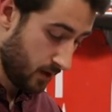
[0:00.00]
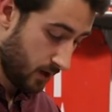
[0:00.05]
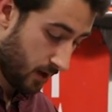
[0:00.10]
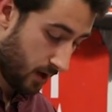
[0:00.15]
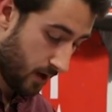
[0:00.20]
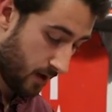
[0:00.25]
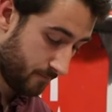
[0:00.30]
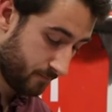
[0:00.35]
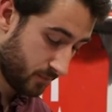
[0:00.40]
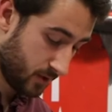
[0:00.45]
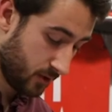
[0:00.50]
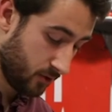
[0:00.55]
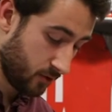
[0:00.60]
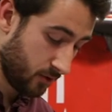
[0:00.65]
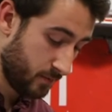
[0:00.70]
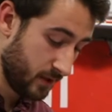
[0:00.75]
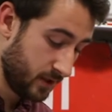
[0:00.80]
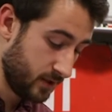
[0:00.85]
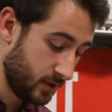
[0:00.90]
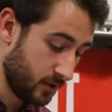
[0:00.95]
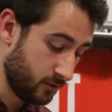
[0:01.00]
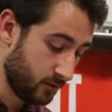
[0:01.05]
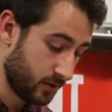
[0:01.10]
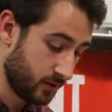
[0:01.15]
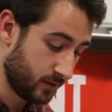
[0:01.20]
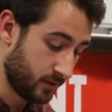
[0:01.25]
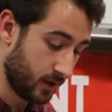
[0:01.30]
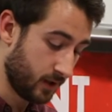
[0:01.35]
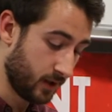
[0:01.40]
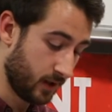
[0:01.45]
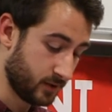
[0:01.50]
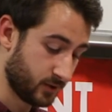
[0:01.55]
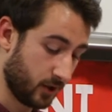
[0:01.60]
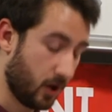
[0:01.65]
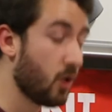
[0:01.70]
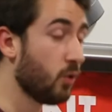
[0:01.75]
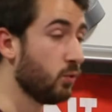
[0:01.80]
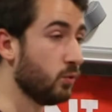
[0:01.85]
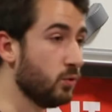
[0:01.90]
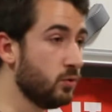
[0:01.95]
Um, the European Union as a
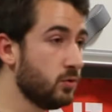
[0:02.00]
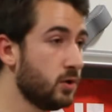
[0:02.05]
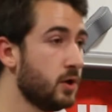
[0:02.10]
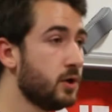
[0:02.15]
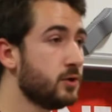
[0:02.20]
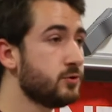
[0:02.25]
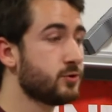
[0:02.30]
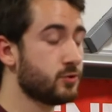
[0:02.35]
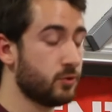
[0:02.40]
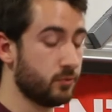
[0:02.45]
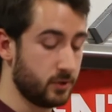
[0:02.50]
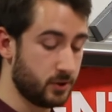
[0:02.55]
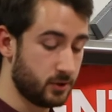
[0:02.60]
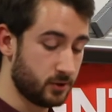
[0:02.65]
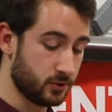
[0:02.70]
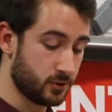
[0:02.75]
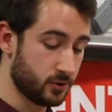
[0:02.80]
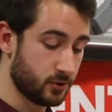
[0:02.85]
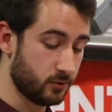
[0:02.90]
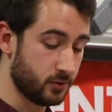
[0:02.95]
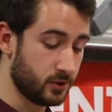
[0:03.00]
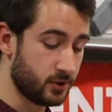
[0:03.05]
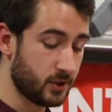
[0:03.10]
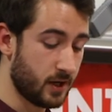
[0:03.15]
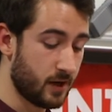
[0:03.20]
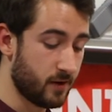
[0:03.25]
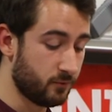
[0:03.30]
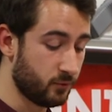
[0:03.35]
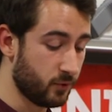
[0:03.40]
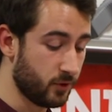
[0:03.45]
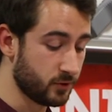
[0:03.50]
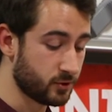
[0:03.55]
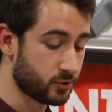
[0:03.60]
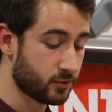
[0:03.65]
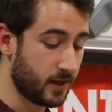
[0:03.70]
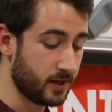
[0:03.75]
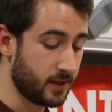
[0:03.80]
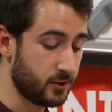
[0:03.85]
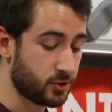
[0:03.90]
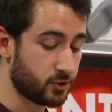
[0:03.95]
whole saw its, saw its share of world
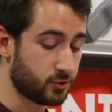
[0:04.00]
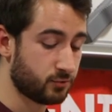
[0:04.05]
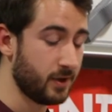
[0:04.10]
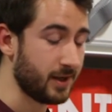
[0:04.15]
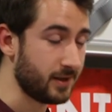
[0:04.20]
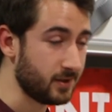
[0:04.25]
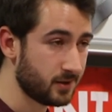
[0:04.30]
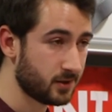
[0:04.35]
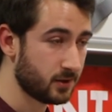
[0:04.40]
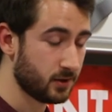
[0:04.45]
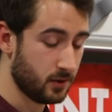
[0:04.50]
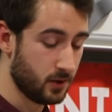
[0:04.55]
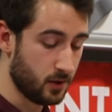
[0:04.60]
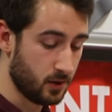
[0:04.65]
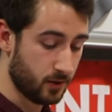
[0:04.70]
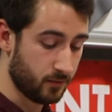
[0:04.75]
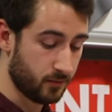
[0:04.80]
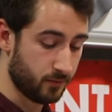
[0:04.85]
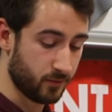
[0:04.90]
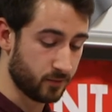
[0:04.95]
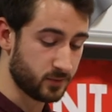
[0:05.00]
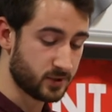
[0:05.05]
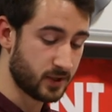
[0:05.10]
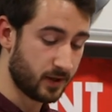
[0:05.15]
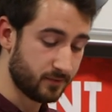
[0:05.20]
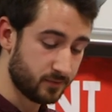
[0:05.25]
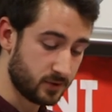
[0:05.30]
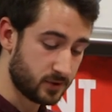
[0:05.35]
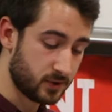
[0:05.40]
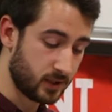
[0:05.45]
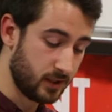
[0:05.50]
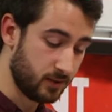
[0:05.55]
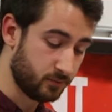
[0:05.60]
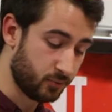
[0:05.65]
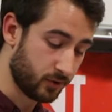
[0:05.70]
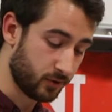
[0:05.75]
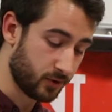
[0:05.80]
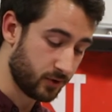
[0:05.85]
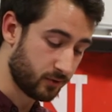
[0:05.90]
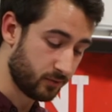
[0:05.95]
trade shrink from
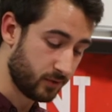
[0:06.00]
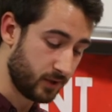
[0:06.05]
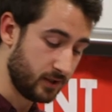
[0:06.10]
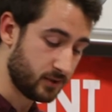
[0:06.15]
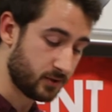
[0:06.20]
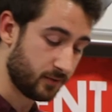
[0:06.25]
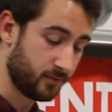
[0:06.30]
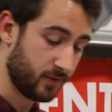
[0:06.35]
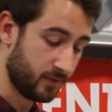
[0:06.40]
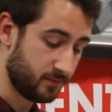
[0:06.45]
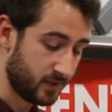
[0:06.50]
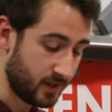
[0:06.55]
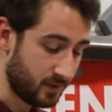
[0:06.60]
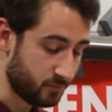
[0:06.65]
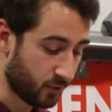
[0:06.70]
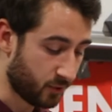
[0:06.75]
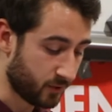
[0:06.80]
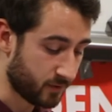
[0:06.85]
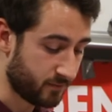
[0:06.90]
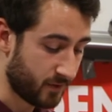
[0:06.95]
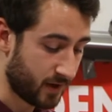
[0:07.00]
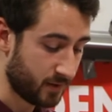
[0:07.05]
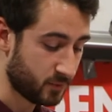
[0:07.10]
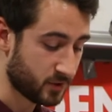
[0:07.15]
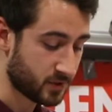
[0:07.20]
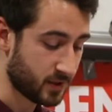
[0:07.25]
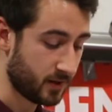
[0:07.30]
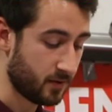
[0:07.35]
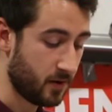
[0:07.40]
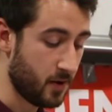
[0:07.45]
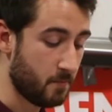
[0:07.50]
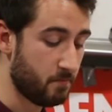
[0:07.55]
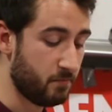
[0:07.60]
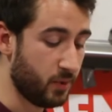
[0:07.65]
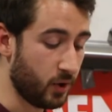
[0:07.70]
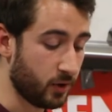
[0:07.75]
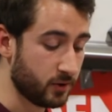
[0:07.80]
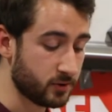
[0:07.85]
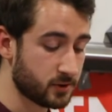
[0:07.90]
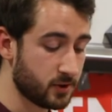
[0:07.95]
17.3 to 15.5%,
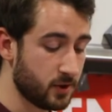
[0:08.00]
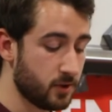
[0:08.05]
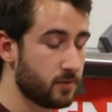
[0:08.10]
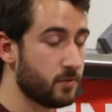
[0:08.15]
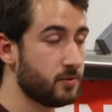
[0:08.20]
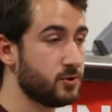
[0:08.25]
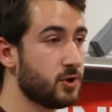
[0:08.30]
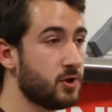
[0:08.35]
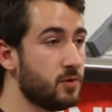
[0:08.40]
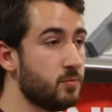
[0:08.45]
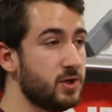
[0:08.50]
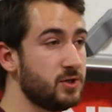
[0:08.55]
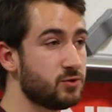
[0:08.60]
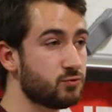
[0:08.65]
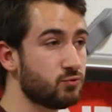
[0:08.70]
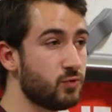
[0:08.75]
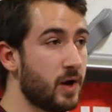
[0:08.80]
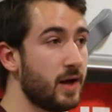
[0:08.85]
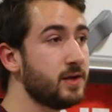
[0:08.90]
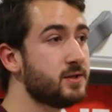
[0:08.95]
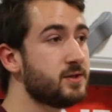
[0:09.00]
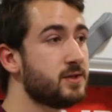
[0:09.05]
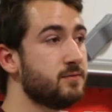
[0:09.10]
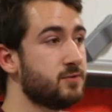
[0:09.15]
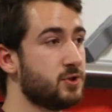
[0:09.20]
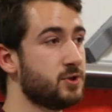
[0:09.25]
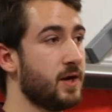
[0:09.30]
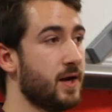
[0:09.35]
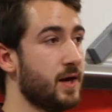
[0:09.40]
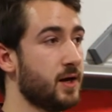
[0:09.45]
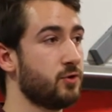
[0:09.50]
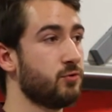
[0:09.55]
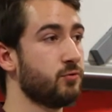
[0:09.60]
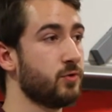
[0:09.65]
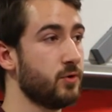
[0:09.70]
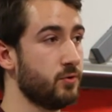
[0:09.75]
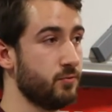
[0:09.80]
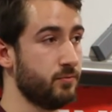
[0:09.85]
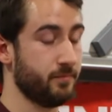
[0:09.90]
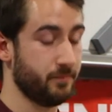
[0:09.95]
but Germany's relative share
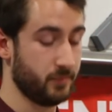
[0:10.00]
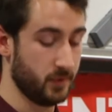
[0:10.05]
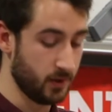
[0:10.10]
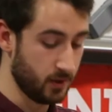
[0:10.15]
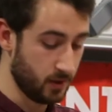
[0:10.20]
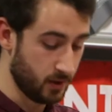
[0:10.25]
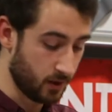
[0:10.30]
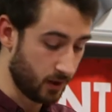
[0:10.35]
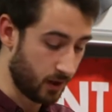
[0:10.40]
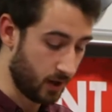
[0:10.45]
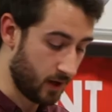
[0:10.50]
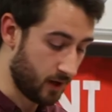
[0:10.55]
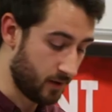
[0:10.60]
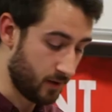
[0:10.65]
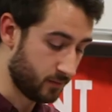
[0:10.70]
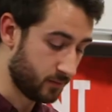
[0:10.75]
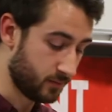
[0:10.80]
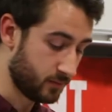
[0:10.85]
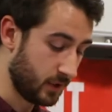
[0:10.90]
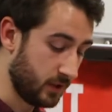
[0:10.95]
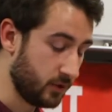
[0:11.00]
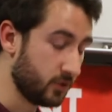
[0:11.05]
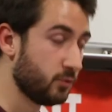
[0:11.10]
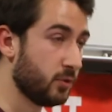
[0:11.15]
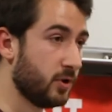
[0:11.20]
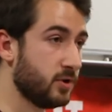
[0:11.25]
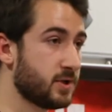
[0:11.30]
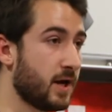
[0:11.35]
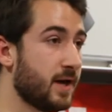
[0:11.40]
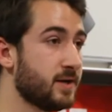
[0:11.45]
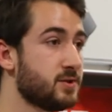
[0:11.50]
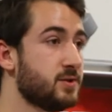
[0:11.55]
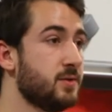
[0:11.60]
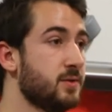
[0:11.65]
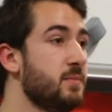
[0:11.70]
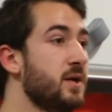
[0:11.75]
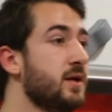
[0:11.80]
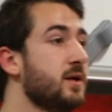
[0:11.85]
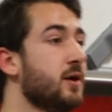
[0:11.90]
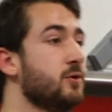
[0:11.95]
grew. Um, in other words, as the
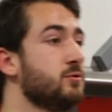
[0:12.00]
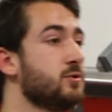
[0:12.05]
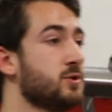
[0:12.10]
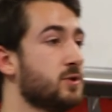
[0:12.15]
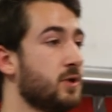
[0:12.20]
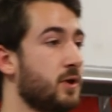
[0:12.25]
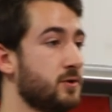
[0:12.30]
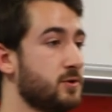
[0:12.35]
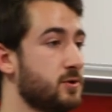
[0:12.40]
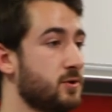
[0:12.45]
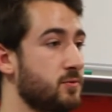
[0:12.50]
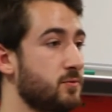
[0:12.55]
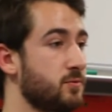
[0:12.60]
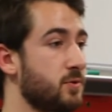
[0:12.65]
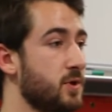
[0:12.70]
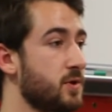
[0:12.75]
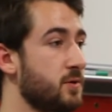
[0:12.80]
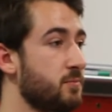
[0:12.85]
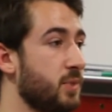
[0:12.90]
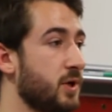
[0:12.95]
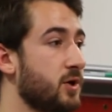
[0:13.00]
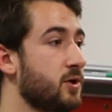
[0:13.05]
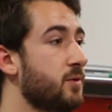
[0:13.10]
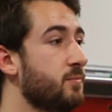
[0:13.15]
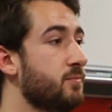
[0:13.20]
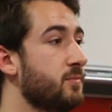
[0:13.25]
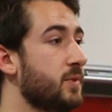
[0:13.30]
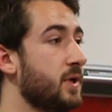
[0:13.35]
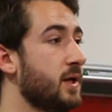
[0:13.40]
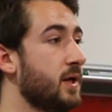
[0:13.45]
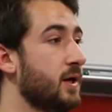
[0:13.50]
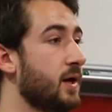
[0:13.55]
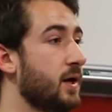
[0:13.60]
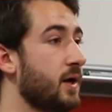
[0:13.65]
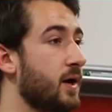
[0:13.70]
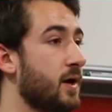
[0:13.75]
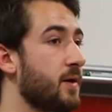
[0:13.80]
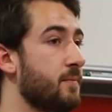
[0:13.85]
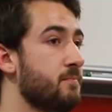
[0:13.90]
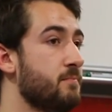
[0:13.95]
minnows start to become
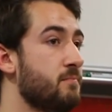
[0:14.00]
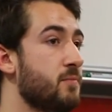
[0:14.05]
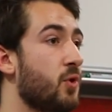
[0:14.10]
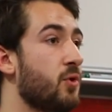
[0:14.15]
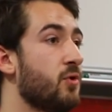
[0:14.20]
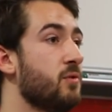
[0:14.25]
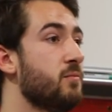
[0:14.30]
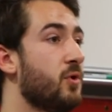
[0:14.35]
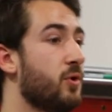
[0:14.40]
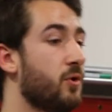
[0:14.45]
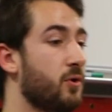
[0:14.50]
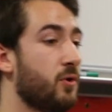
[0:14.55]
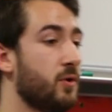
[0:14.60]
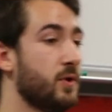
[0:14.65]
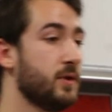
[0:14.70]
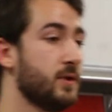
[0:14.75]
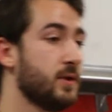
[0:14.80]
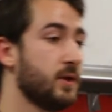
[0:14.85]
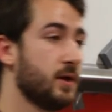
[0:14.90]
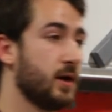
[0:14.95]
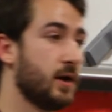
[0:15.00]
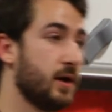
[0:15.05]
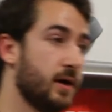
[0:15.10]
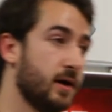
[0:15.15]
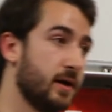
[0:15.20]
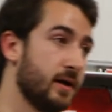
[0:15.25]
um, more and more uh,